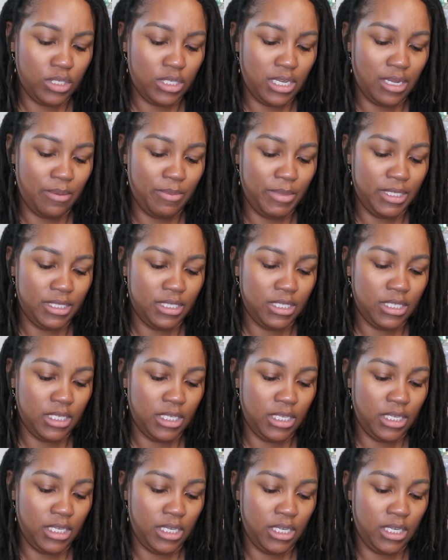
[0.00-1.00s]
let me
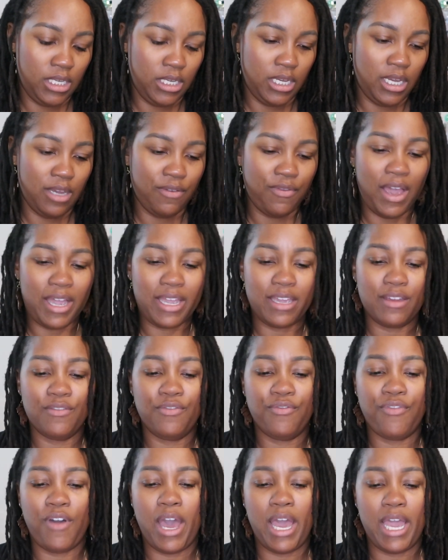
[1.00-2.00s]
see if I can
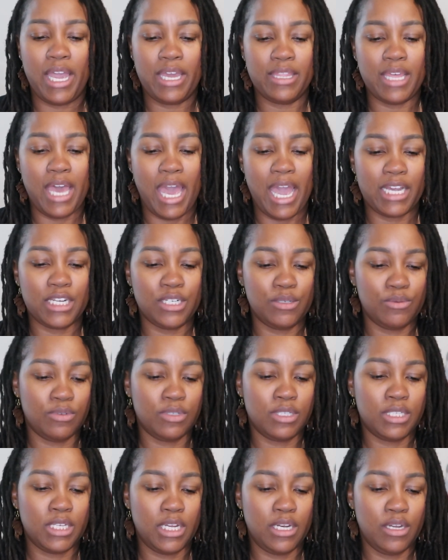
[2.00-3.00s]
find the actual
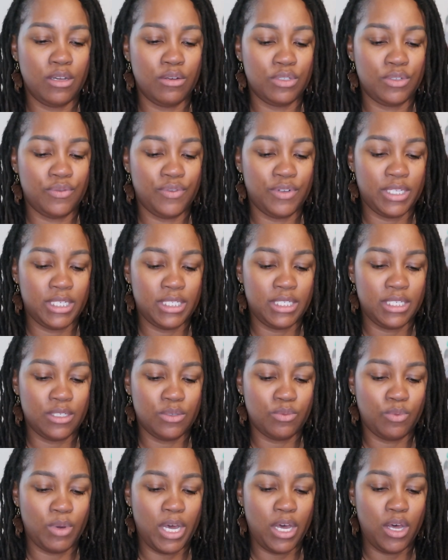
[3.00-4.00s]
scent notes for this
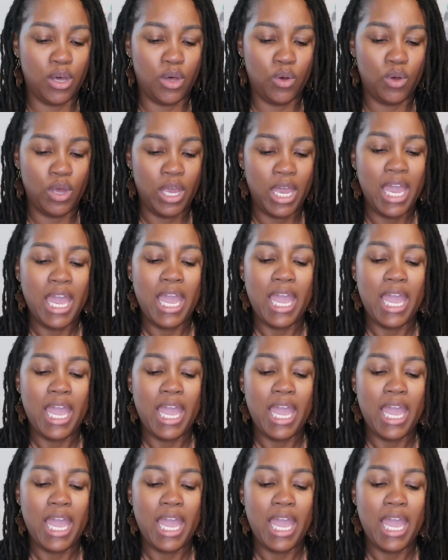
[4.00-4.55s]
as well.